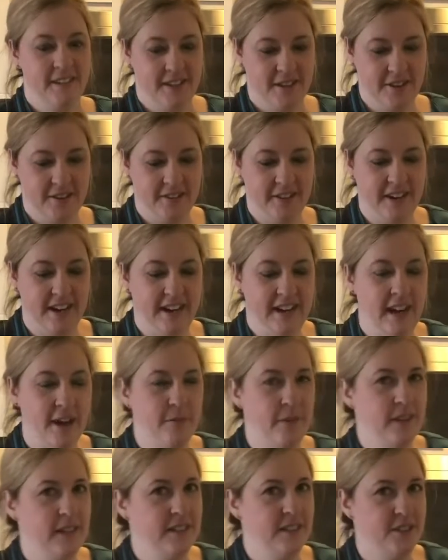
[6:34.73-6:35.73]
All right,
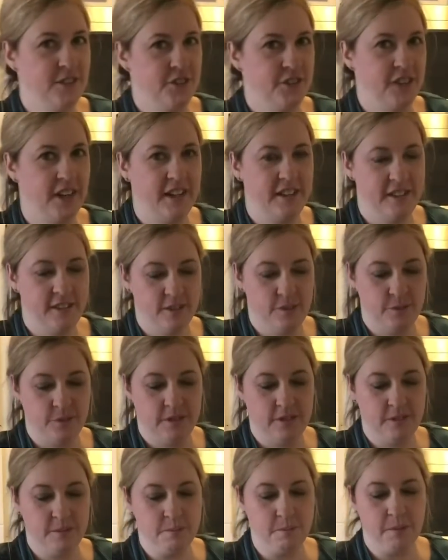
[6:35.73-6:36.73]
I wanted to try this
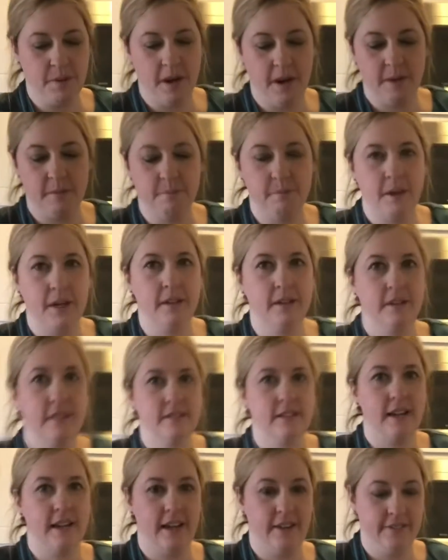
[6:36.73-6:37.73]
with some bread and butter
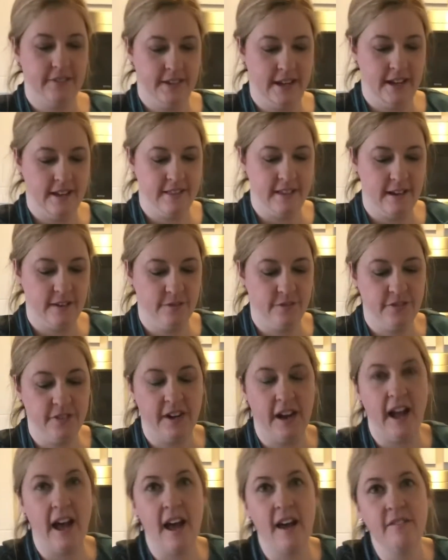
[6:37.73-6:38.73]
because I haven't had that in
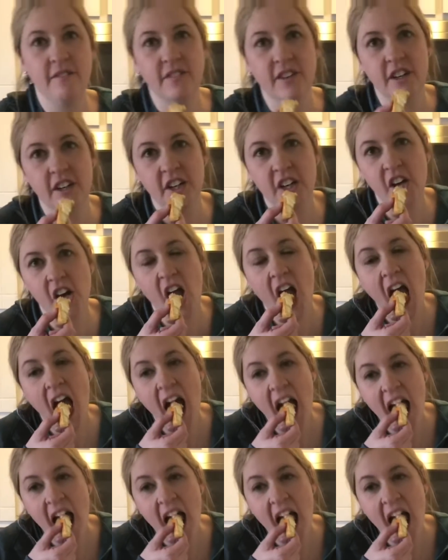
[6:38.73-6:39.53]
forever.